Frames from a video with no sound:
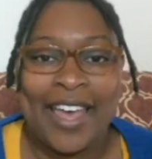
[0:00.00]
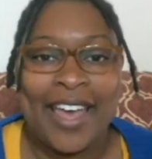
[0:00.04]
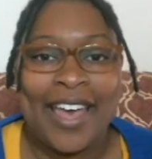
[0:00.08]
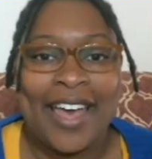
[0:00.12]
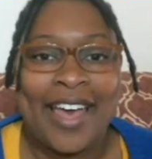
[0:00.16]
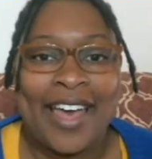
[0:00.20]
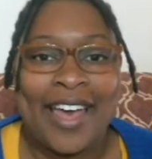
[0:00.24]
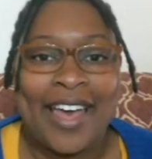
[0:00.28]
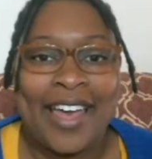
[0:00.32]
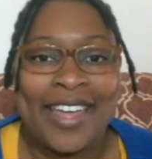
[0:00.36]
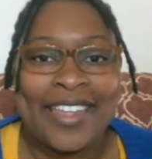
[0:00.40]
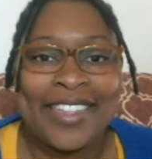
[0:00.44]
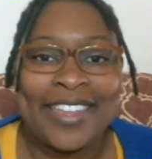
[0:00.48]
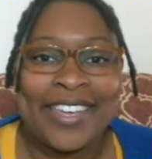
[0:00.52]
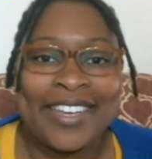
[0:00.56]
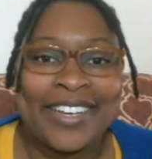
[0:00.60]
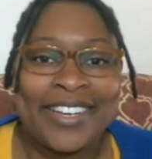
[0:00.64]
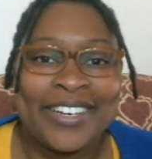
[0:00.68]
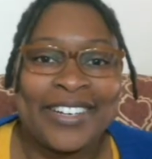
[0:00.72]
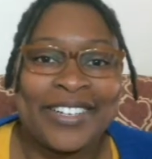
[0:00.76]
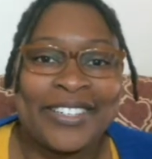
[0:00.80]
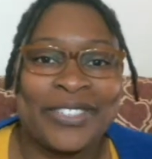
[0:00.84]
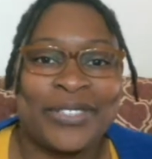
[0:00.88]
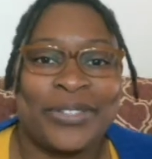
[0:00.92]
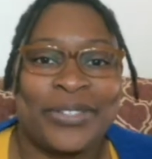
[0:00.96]
Hi
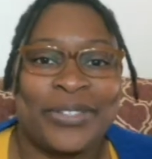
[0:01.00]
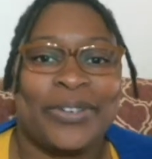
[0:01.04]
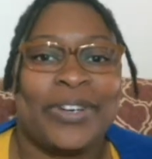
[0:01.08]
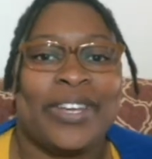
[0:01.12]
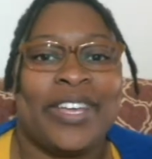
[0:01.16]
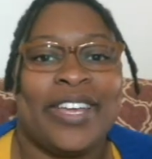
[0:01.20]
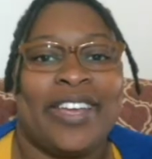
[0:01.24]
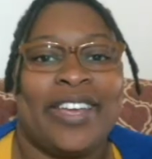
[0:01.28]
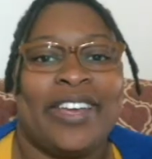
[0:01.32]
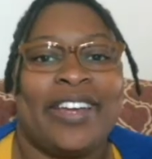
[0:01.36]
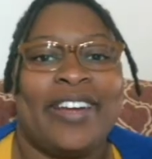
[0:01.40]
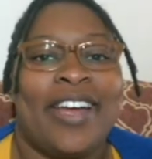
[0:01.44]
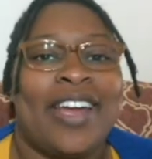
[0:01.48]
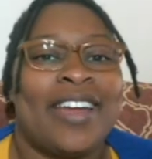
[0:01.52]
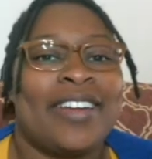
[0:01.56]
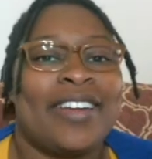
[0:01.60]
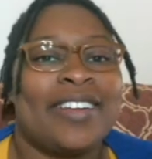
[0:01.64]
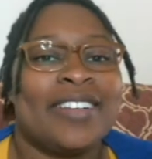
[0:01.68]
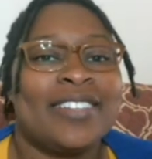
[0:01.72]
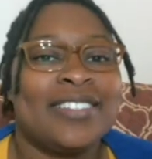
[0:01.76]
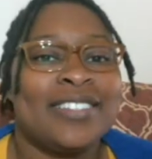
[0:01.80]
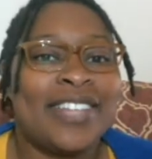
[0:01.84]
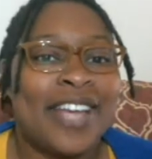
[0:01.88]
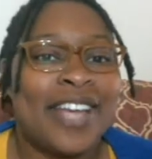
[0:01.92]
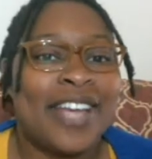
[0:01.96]
there, Toy here, and
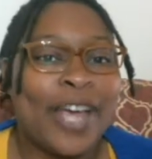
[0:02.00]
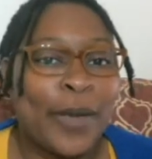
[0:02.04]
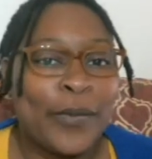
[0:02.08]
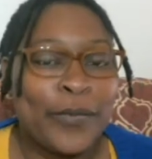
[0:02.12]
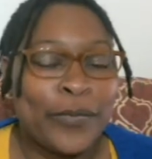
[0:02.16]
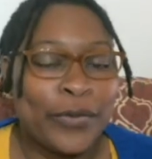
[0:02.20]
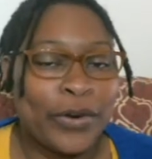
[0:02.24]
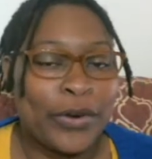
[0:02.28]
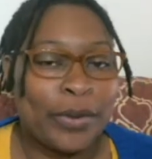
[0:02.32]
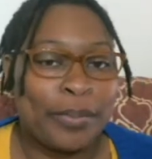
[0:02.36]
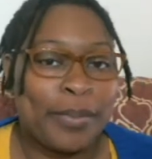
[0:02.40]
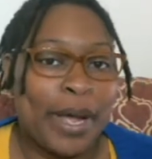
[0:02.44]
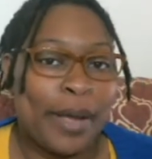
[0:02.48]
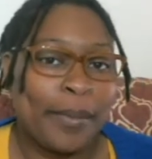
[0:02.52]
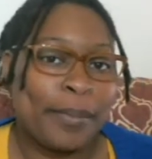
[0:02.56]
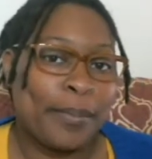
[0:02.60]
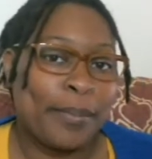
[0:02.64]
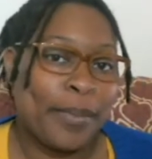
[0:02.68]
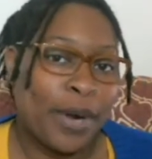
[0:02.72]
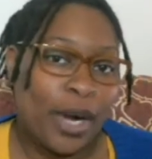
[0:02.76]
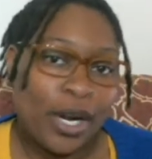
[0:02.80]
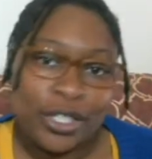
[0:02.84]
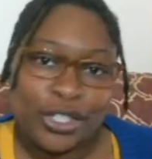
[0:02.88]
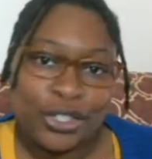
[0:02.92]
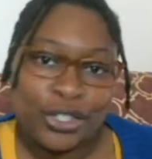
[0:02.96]
it's time for my
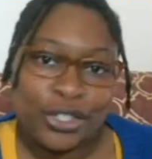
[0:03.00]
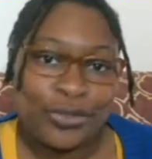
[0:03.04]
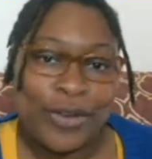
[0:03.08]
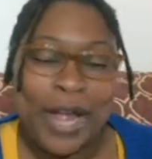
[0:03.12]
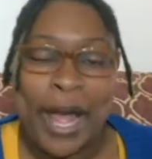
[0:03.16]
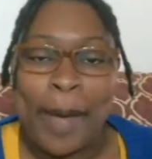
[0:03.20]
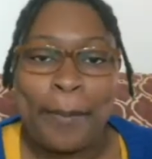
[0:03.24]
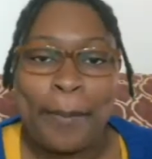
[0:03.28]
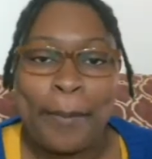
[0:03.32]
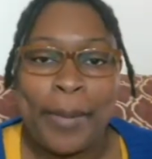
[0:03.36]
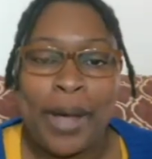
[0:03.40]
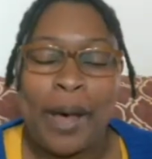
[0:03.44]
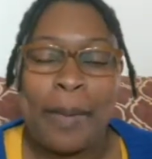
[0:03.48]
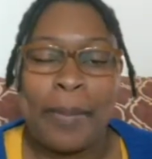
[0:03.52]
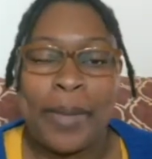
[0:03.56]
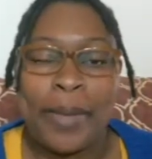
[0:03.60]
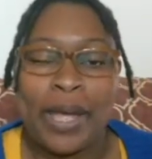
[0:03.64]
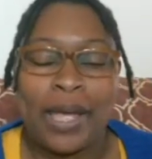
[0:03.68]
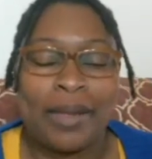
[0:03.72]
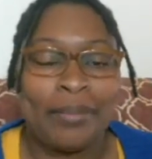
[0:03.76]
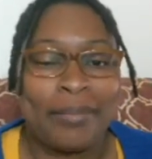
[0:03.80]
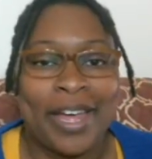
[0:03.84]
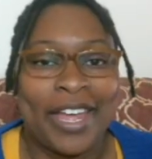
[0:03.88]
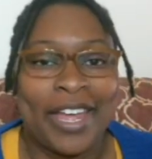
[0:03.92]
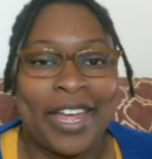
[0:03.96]
March wrap-up
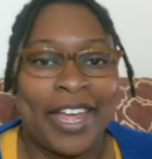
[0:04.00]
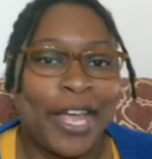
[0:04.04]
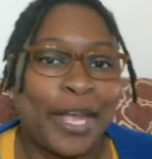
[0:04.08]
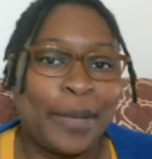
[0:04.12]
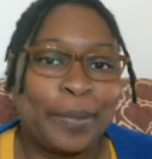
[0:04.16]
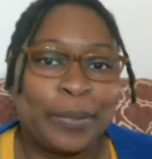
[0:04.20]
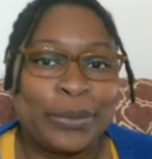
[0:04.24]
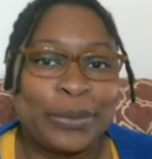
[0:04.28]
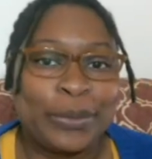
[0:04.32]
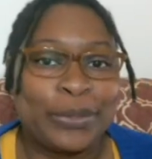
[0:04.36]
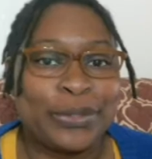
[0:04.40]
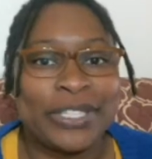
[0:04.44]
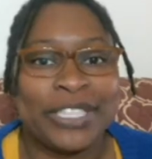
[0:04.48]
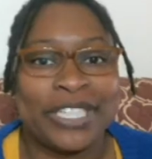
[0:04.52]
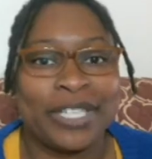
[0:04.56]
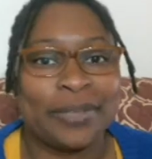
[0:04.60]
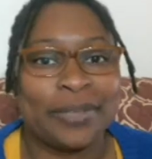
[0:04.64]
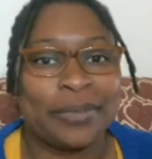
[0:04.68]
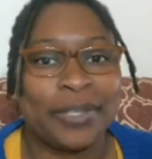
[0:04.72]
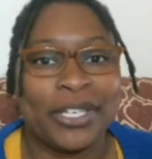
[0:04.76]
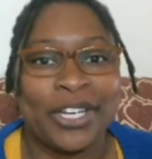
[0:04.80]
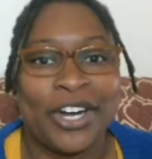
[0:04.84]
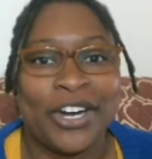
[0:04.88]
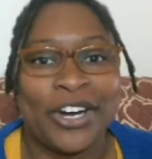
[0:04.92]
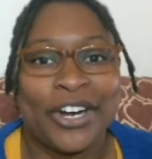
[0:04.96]
and my April T
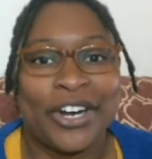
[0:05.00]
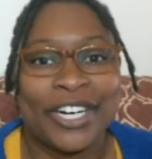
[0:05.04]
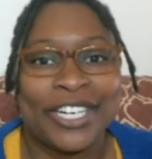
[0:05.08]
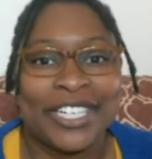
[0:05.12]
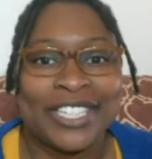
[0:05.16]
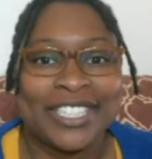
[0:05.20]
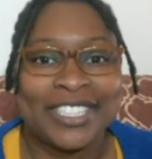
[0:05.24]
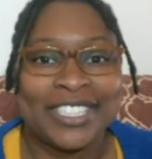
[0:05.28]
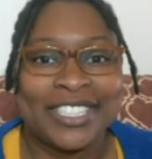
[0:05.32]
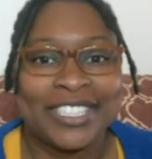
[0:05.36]
B R.